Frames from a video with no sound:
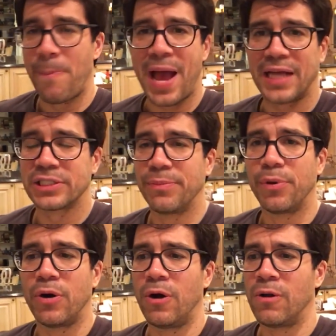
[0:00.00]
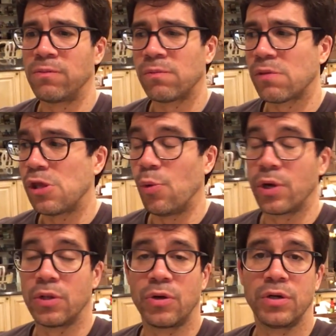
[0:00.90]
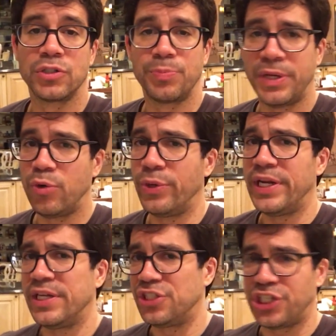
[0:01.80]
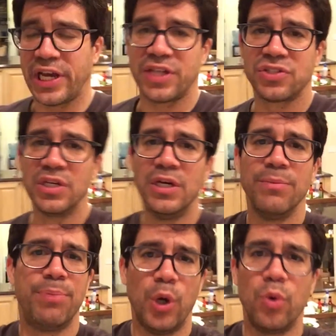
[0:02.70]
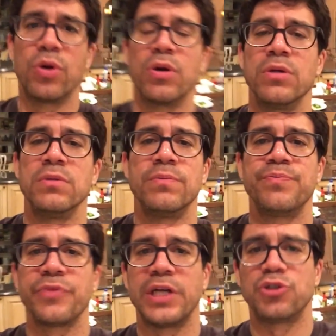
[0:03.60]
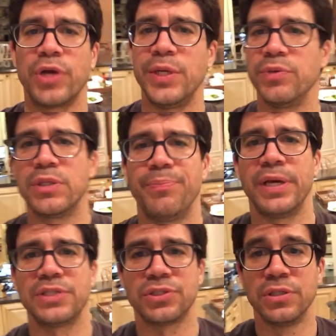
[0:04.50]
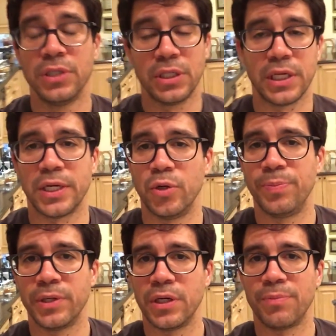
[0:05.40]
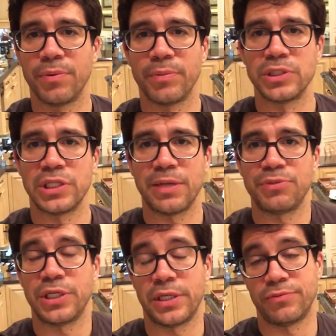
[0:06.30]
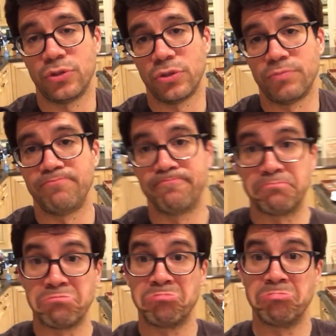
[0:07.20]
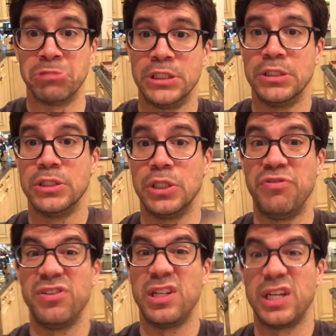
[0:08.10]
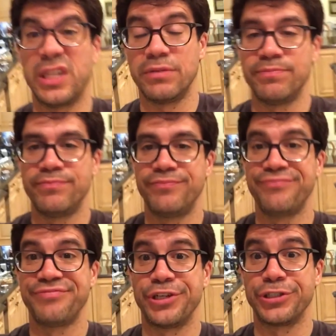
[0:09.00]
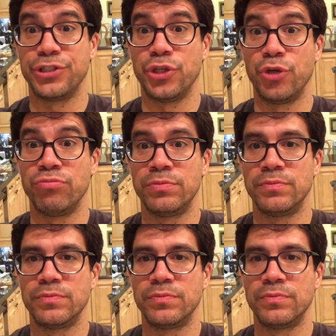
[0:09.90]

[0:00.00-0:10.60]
basketball, you want to learn speed reading, chess, poker. I train with the best, and I open it up on my Snapchat. So hopefully you like it. Talk to you soon.